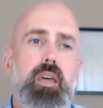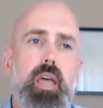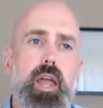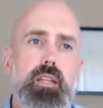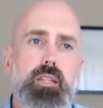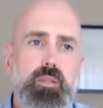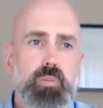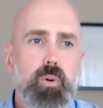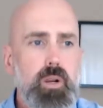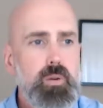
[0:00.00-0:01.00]
And it is
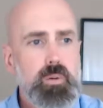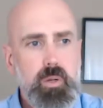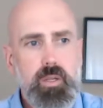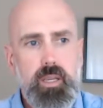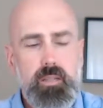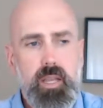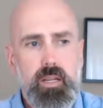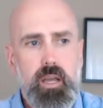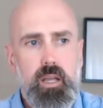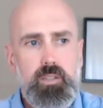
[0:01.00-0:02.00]
important when we're looking at
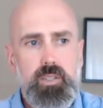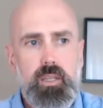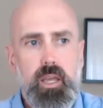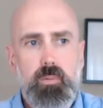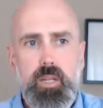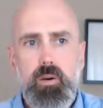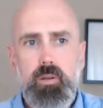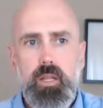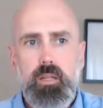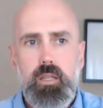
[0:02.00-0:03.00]
technology that we know
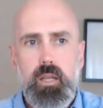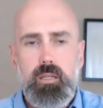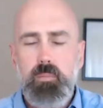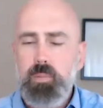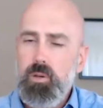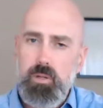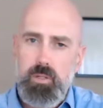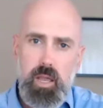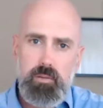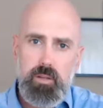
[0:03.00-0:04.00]
that
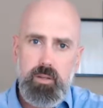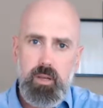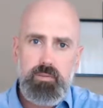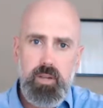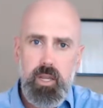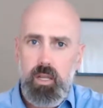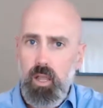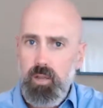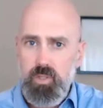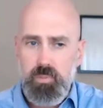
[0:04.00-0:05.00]
computers have a finite
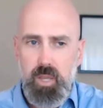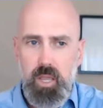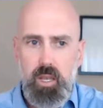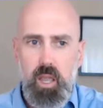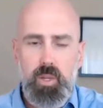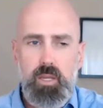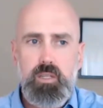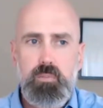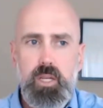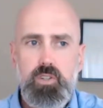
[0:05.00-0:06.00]
lifespan, and we need
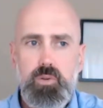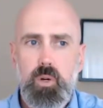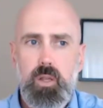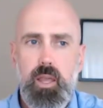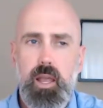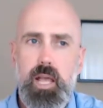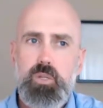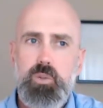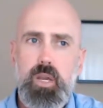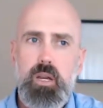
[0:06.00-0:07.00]
to make sure that
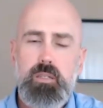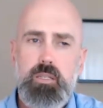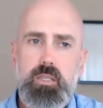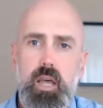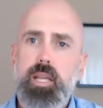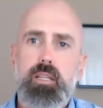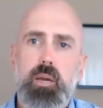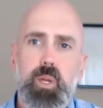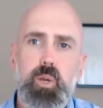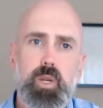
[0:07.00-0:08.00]
as we are deciding
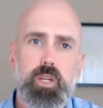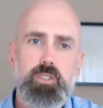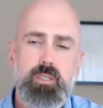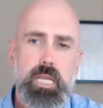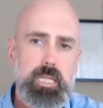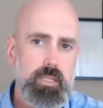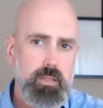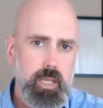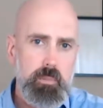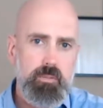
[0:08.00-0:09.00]
that we wish to take this
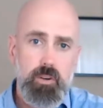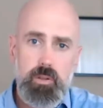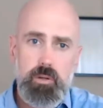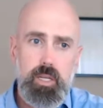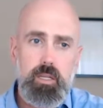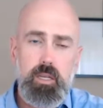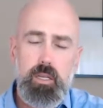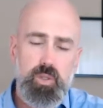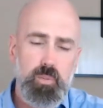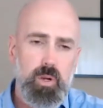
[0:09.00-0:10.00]
leap further into
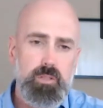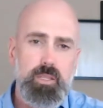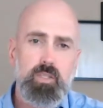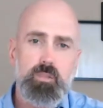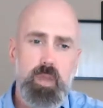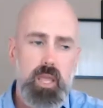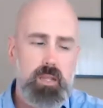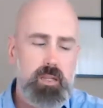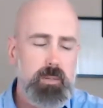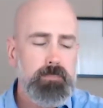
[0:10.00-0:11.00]
esports and
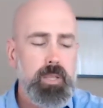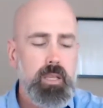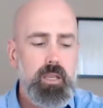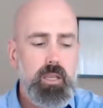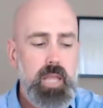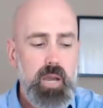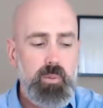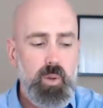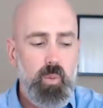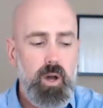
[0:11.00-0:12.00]
expand it, that
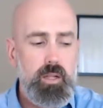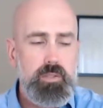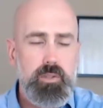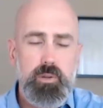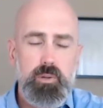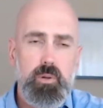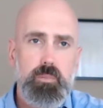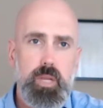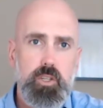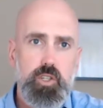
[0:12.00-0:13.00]
we want to
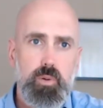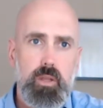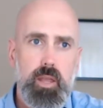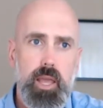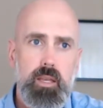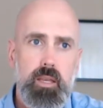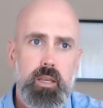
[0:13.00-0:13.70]
make sure that